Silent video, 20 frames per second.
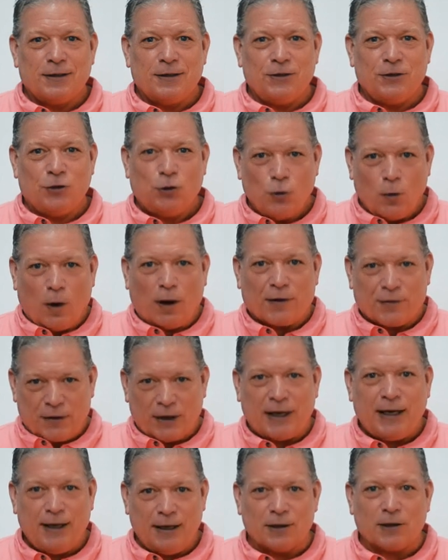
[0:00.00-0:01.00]
You are
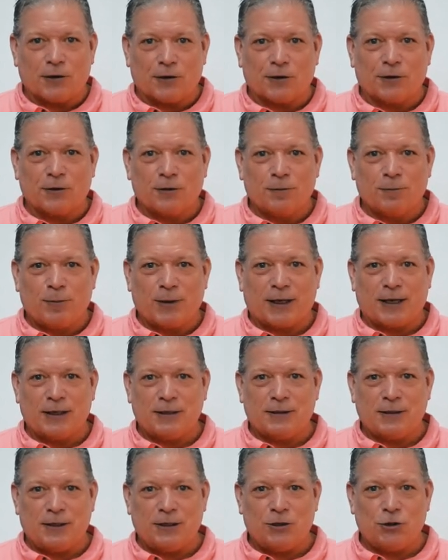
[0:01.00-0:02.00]
the healer
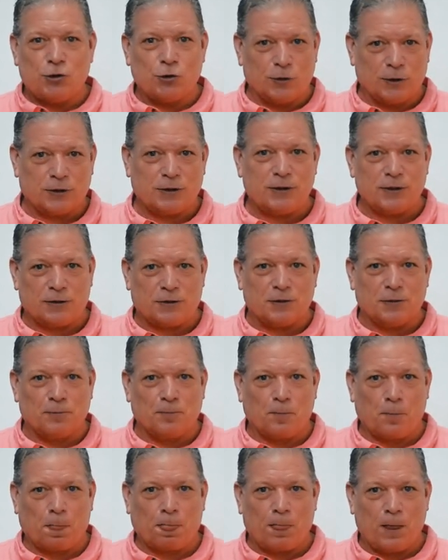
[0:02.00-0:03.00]
because it is your
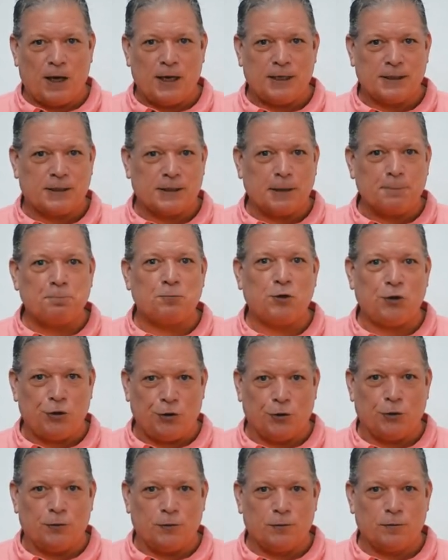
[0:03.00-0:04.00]
system and it's up to
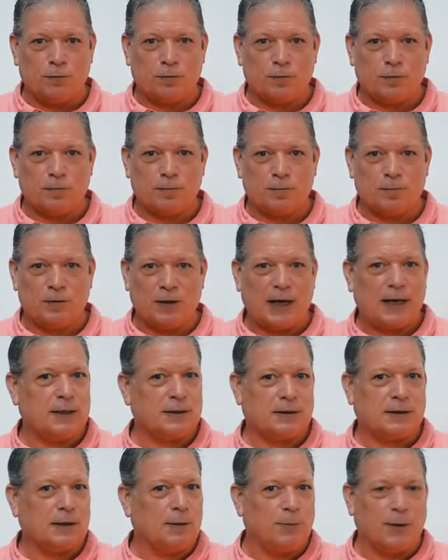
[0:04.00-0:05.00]
you,
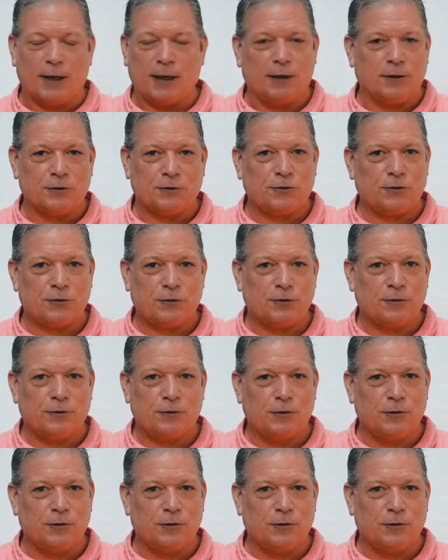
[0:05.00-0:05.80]
not someone else.